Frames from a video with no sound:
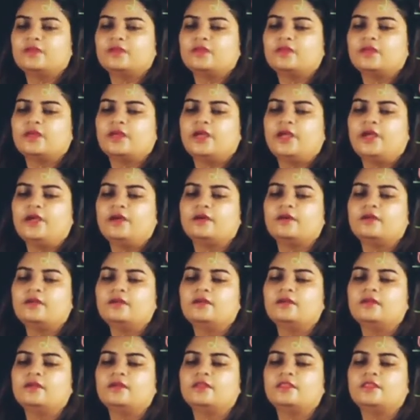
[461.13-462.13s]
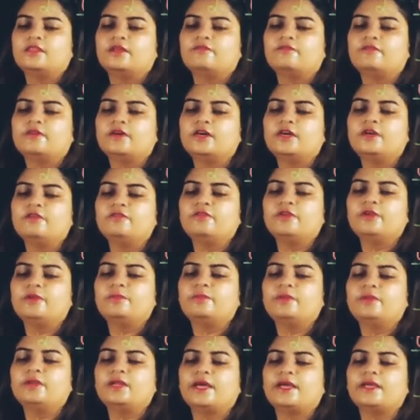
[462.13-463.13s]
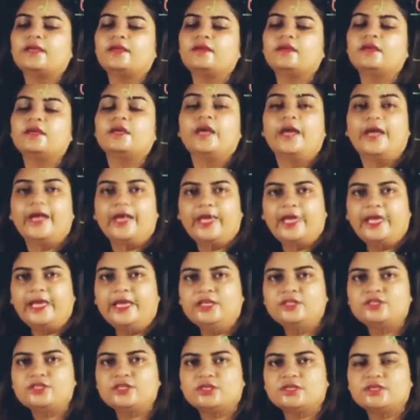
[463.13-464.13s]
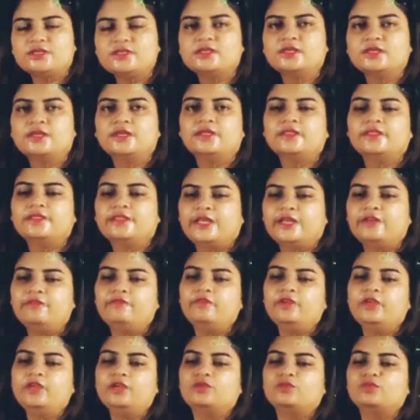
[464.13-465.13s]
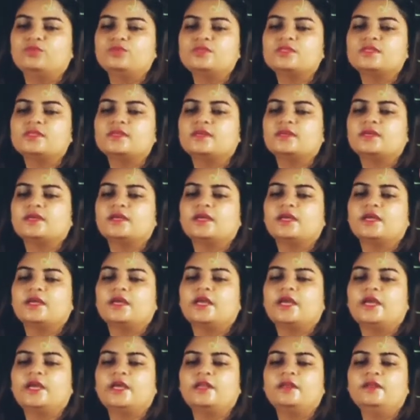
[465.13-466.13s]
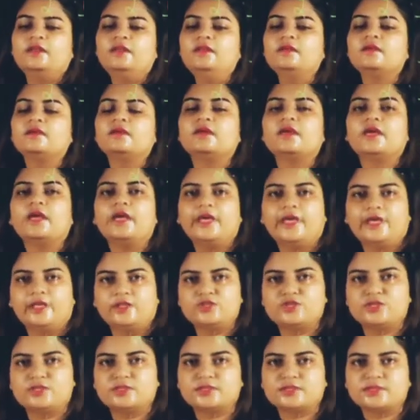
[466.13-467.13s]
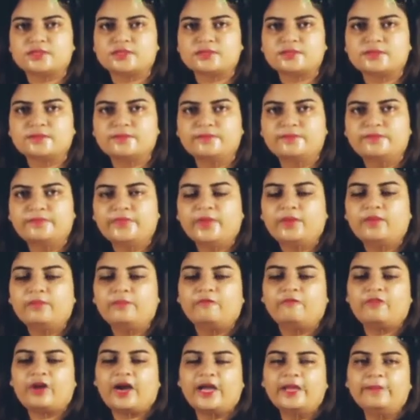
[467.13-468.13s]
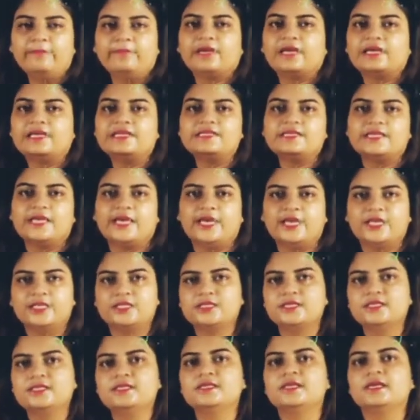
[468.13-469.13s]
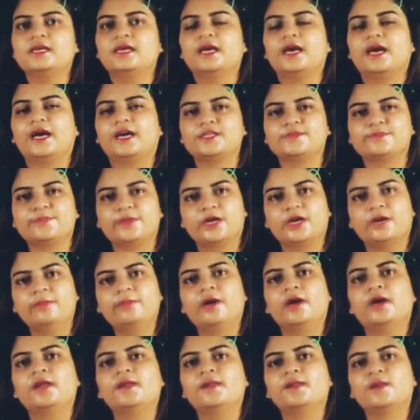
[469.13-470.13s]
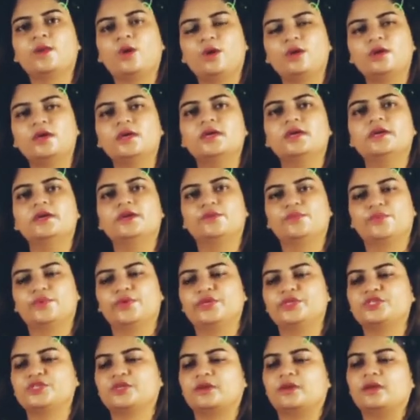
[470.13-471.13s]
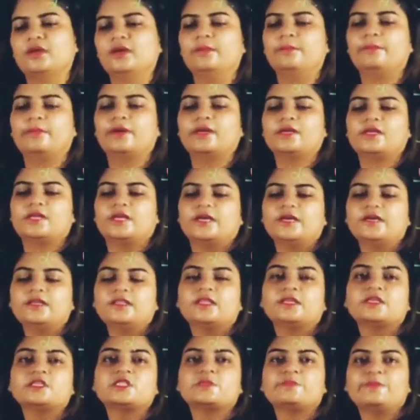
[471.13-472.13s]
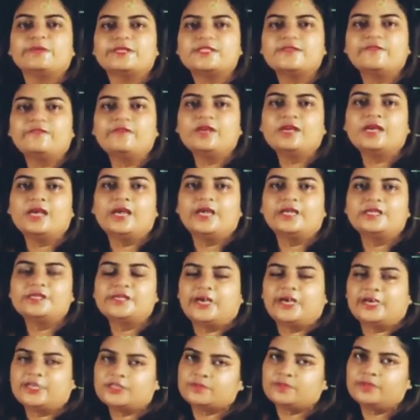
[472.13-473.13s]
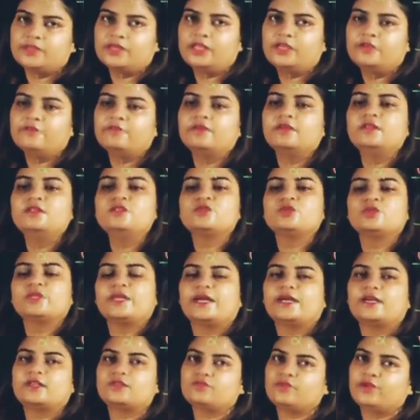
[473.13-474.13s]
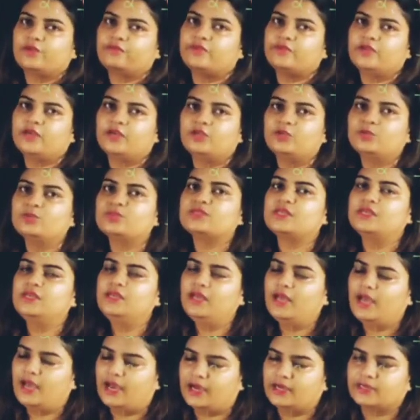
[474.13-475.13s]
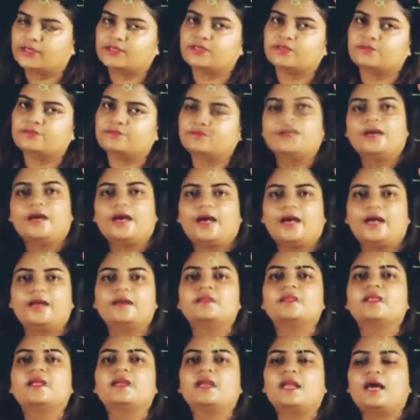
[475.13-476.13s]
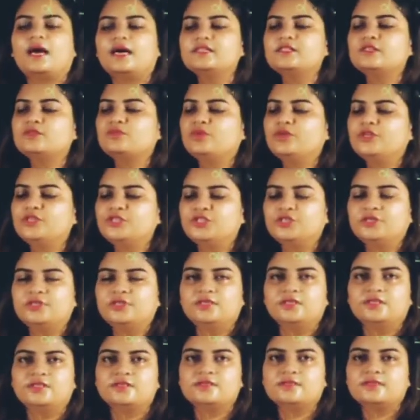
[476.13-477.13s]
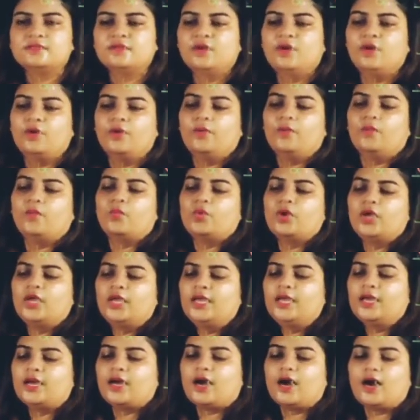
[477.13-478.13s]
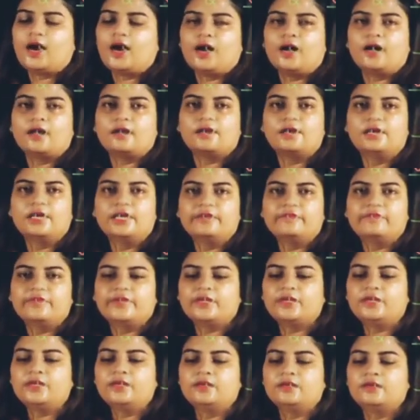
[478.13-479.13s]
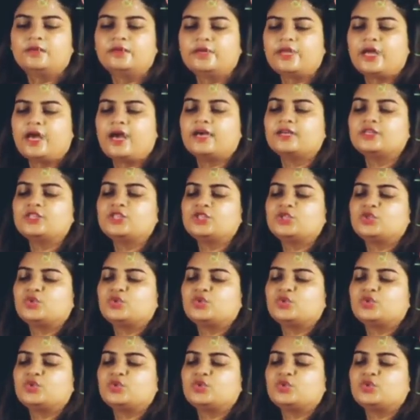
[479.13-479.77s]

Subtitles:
here the word would be like ages, then we use in ages. Why? Because ages has become a longer duration, but here the specific age has been given, so that is why we are using at. And the last question is, we are living dash